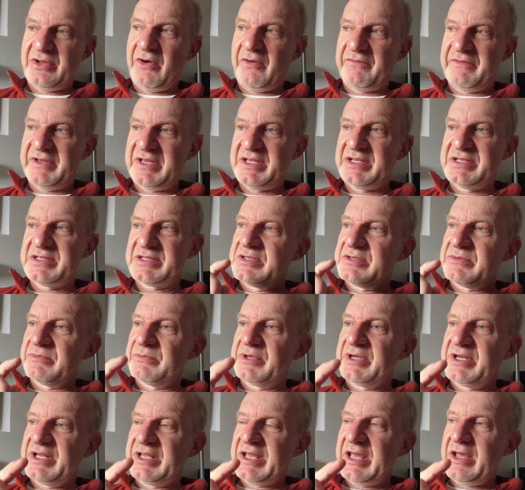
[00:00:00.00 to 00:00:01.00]
of it. So I'm
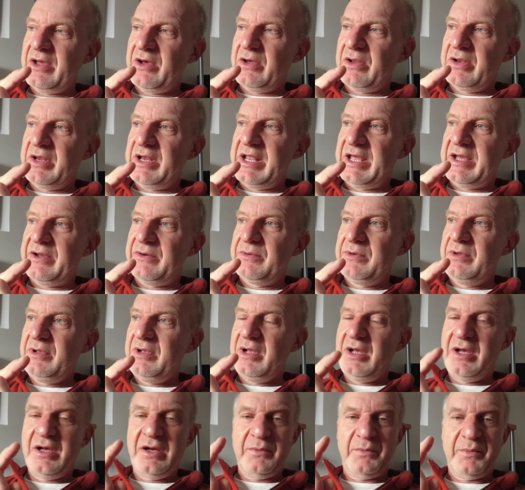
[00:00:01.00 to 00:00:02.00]
going to get on now
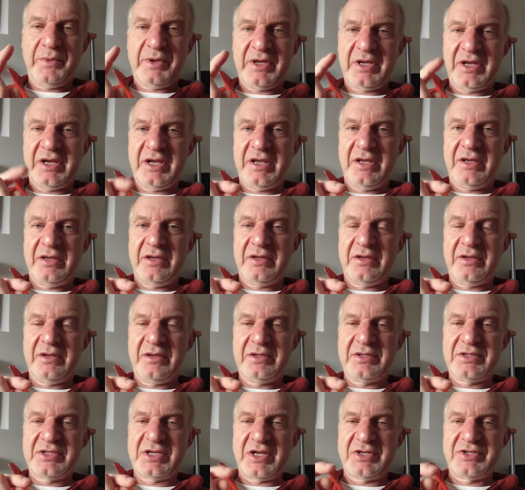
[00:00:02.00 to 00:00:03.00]
and we're going to
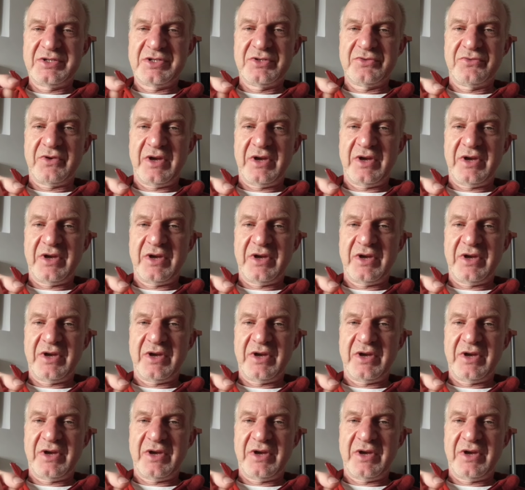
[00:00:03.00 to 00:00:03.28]
change this